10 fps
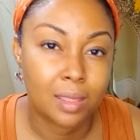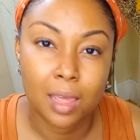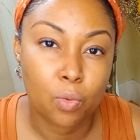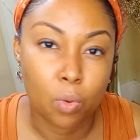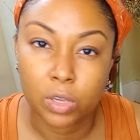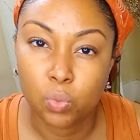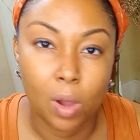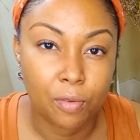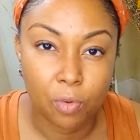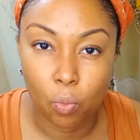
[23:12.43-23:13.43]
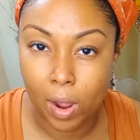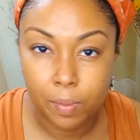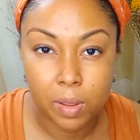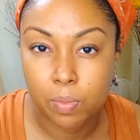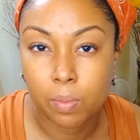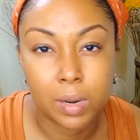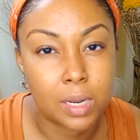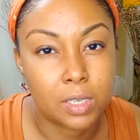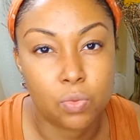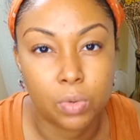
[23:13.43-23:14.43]
It works well for white people, but it
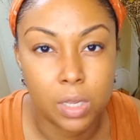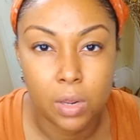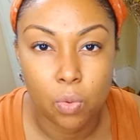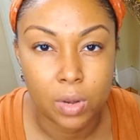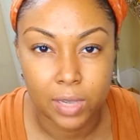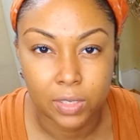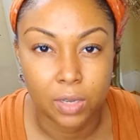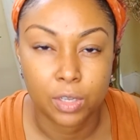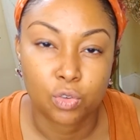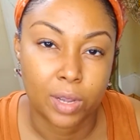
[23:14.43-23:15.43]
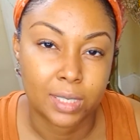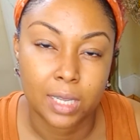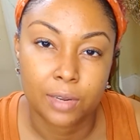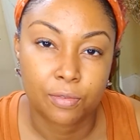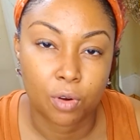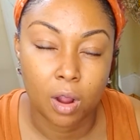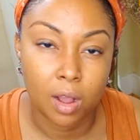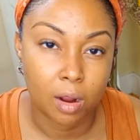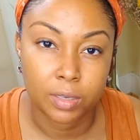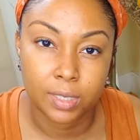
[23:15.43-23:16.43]
doesn't really necessarily translate for
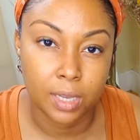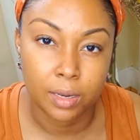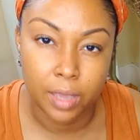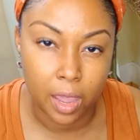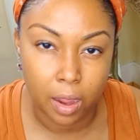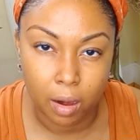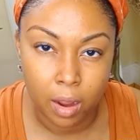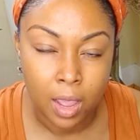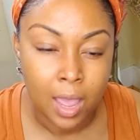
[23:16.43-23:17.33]
our skin care.